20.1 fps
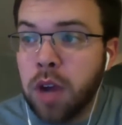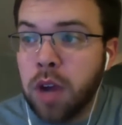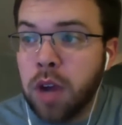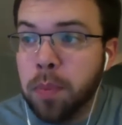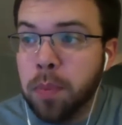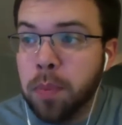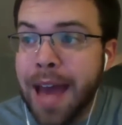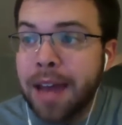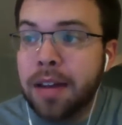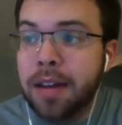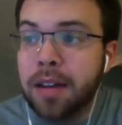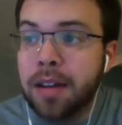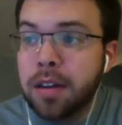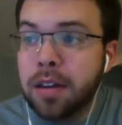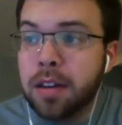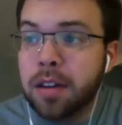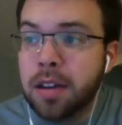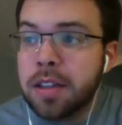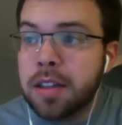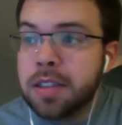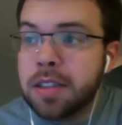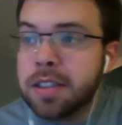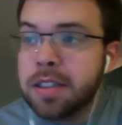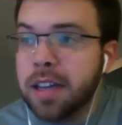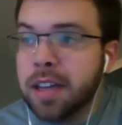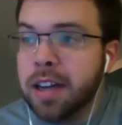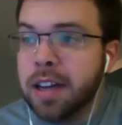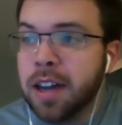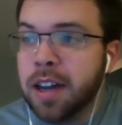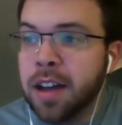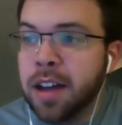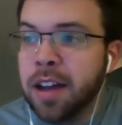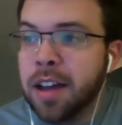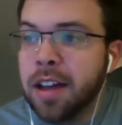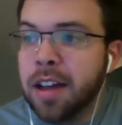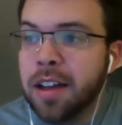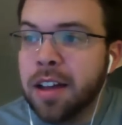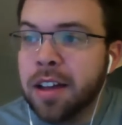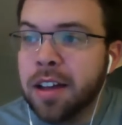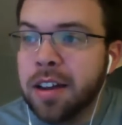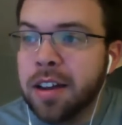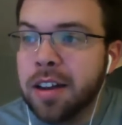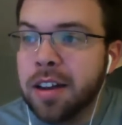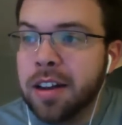Patton said, and